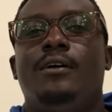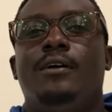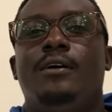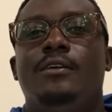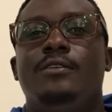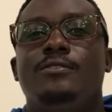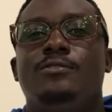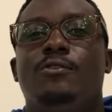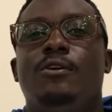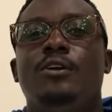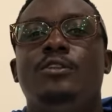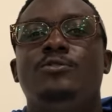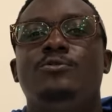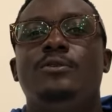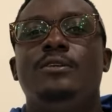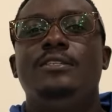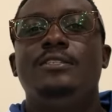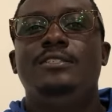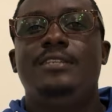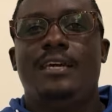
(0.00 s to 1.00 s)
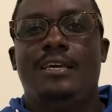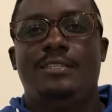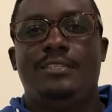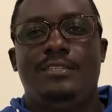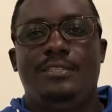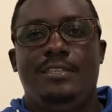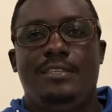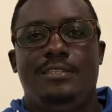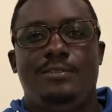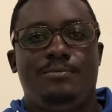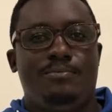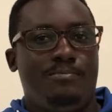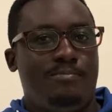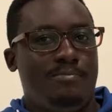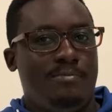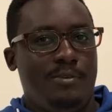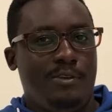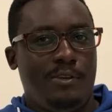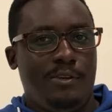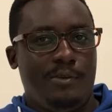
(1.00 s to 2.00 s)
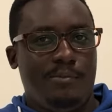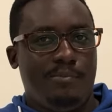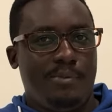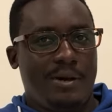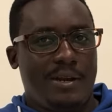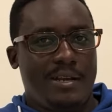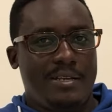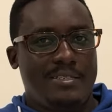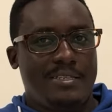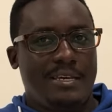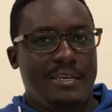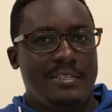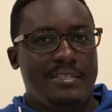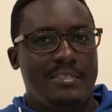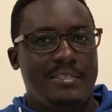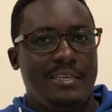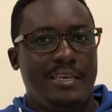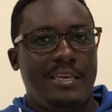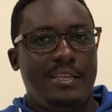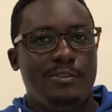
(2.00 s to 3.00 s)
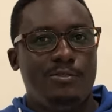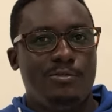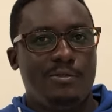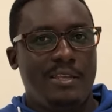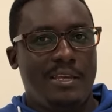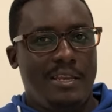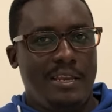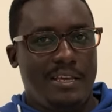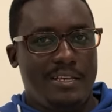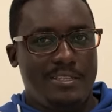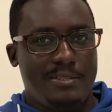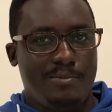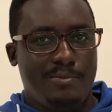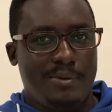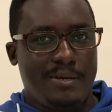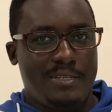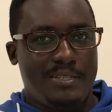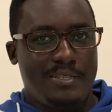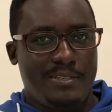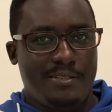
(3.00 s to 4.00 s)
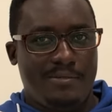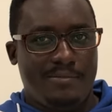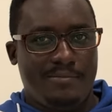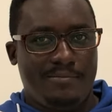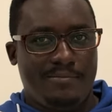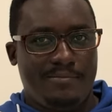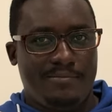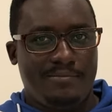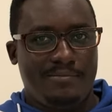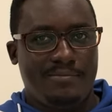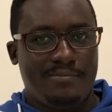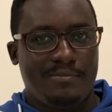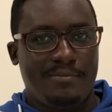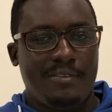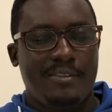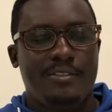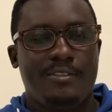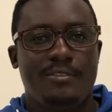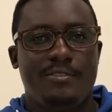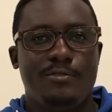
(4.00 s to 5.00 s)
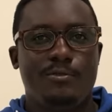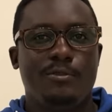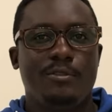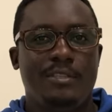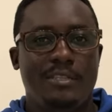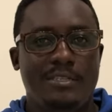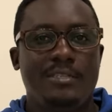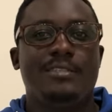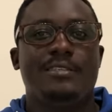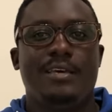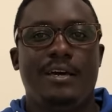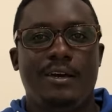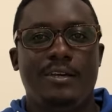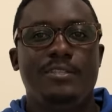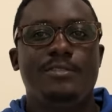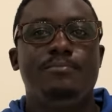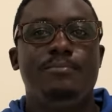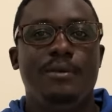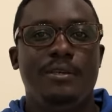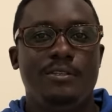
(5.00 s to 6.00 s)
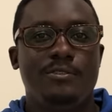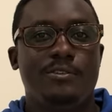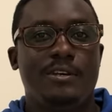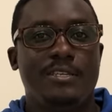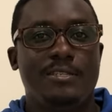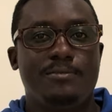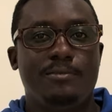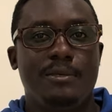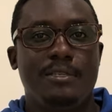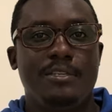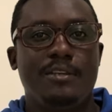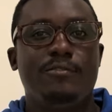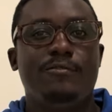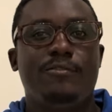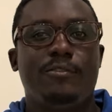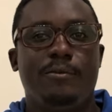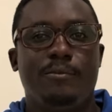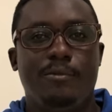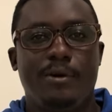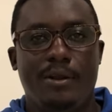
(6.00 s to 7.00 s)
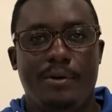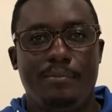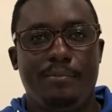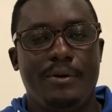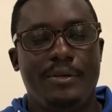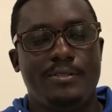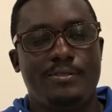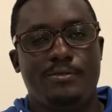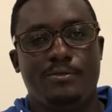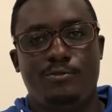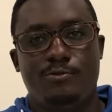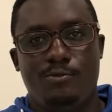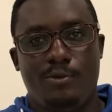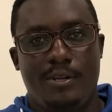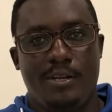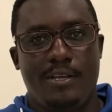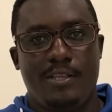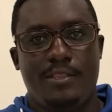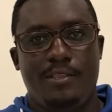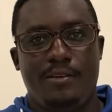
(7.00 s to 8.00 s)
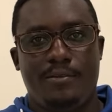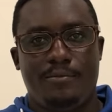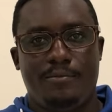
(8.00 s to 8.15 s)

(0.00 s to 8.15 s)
It's going to inject these parasites into the next person. So this is how it's being transmitted from one person to another.